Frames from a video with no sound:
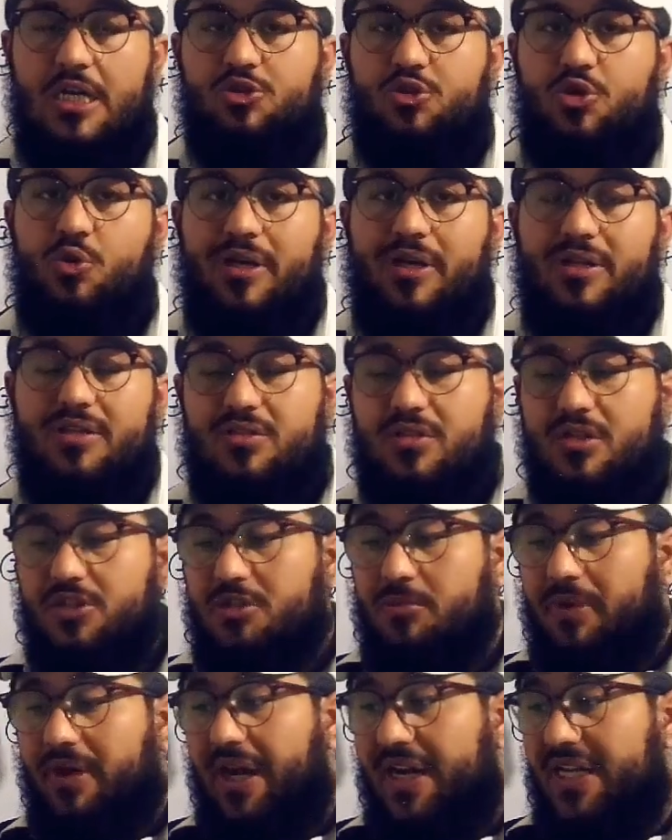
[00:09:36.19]
So you can search
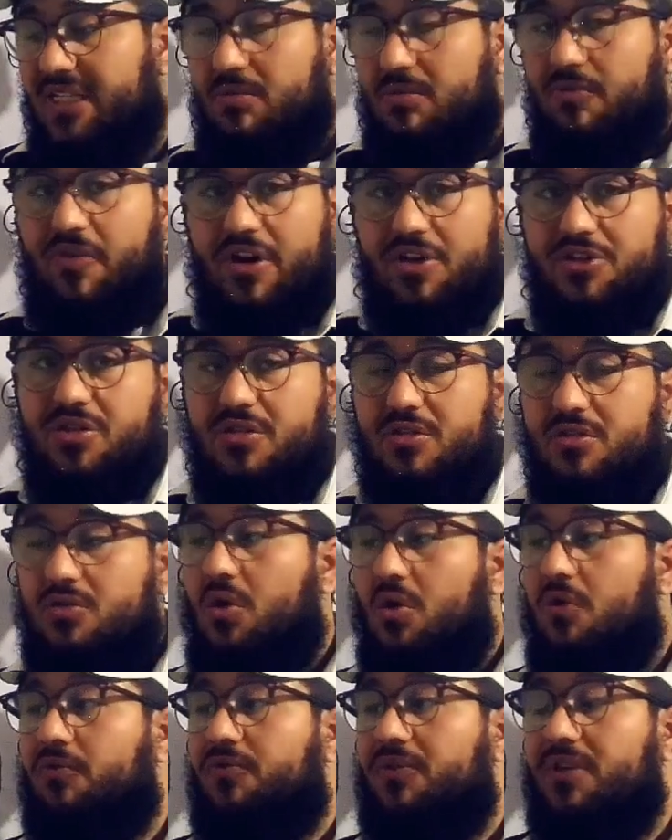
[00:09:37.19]
the mechanism of actions
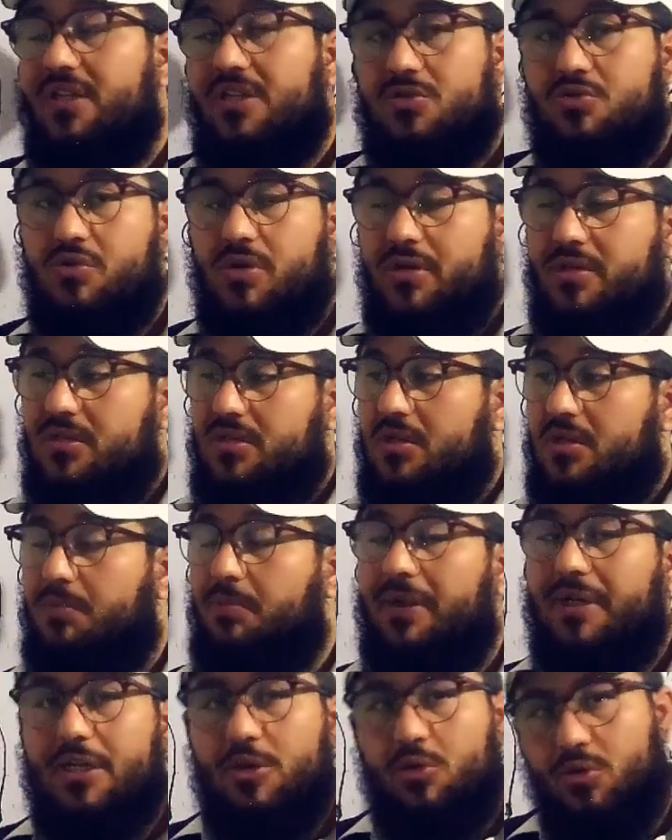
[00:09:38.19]
of these drugs
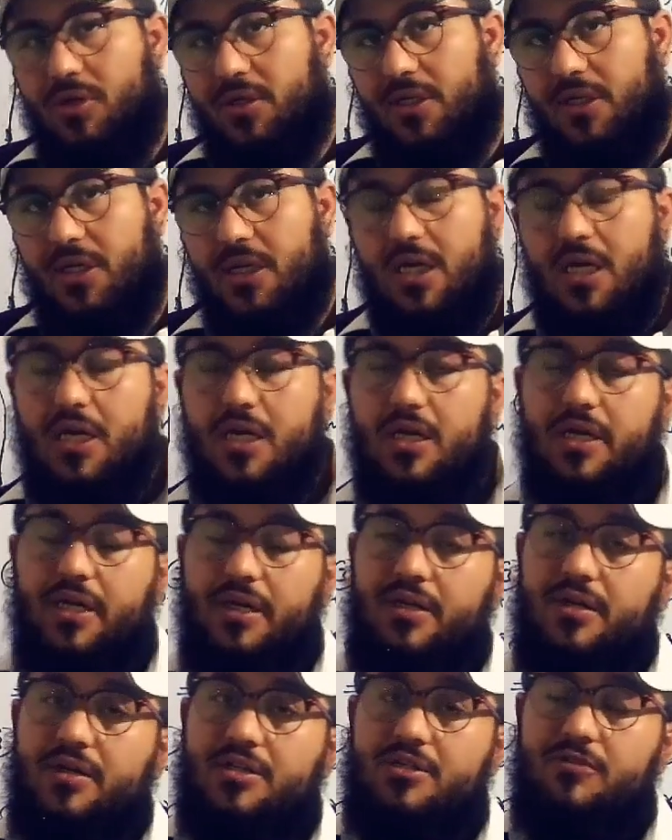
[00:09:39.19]
particularly
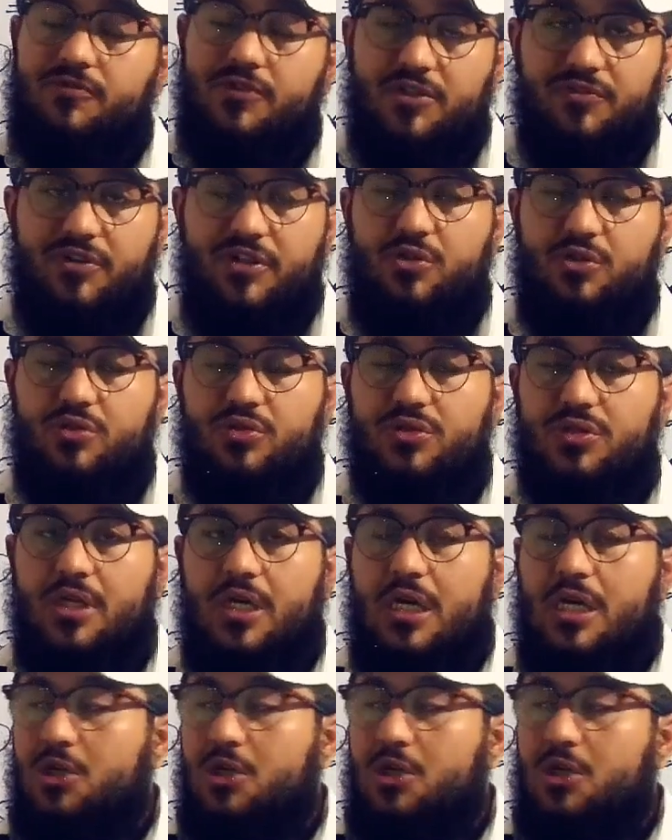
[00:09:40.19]
in different videos.